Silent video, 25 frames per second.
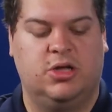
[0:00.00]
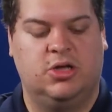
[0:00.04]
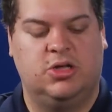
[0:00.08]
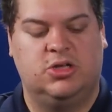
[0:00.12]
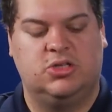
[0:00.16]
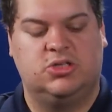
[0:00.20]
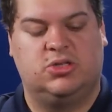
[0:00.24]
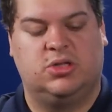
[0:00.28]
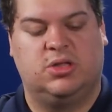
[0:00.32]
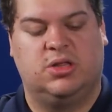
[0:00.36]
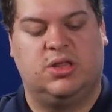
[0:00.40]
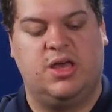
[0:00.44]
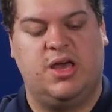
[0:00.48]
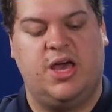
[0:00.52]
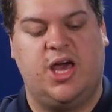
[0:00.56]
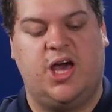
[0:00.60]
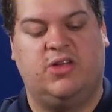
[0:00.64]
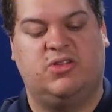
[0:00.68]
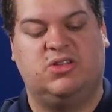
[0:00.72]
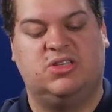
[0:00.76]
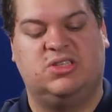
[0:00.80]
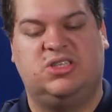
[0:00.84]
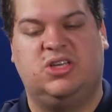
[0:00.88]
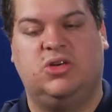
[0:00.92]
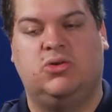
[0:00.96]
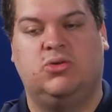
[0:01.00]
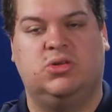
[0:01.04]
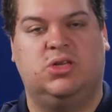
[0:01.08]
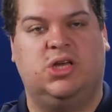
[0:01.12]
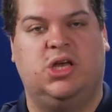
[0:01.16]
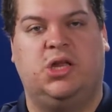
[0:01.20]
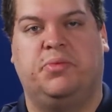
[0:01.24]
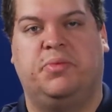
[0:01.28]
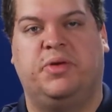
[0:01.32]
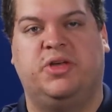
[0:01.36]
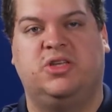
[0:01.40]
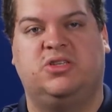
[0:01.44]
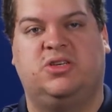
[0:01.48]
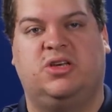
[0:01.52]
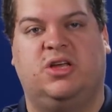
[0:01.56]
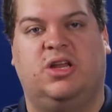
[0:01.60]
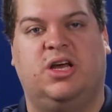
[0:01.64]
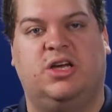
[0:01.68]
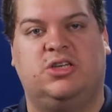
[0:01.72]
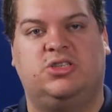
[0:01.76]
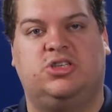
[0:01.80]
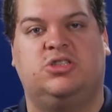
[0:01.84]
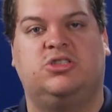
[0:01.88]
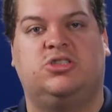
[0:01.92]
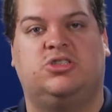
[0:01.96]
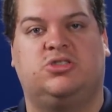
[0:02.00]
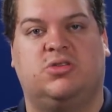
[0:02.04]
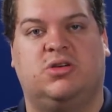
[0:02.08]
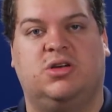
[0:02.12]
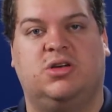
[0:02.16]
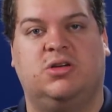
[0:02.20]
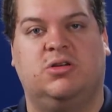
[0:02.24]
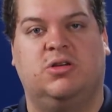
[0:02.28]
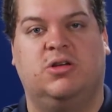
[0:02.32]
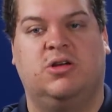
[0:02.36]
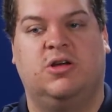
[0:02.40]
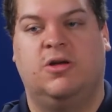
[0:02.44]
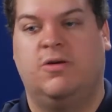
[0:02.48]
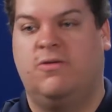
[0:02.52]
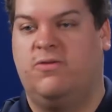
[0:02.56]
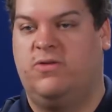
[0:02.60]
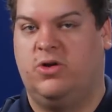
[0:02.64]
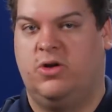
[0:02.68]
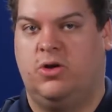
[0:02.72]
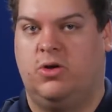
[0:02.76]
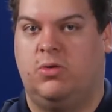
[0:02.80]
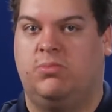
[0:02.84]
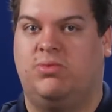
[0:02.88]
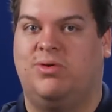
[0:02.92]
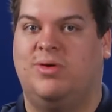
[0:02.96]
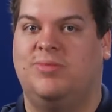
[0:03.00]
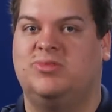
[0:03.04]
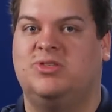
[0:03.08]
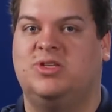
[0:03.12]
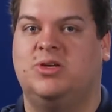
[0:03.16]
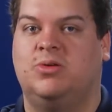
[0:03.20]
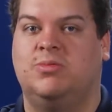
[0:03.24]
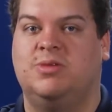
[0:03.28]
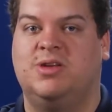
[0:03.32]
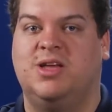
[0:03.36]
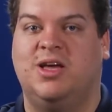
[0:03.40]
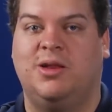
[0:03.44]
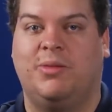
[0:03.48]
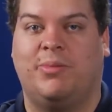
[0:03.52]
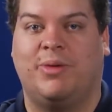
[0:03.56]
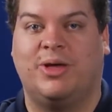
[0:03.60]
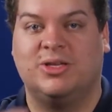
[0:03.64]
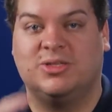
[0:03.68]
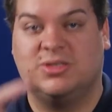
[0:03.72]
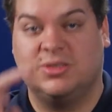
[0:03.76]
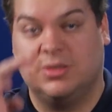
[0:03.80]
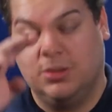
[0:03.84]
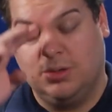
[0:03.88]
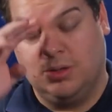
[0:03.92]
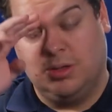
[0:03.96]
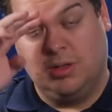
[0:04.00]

So they have the SQL database connection string for the on-prem SQL database.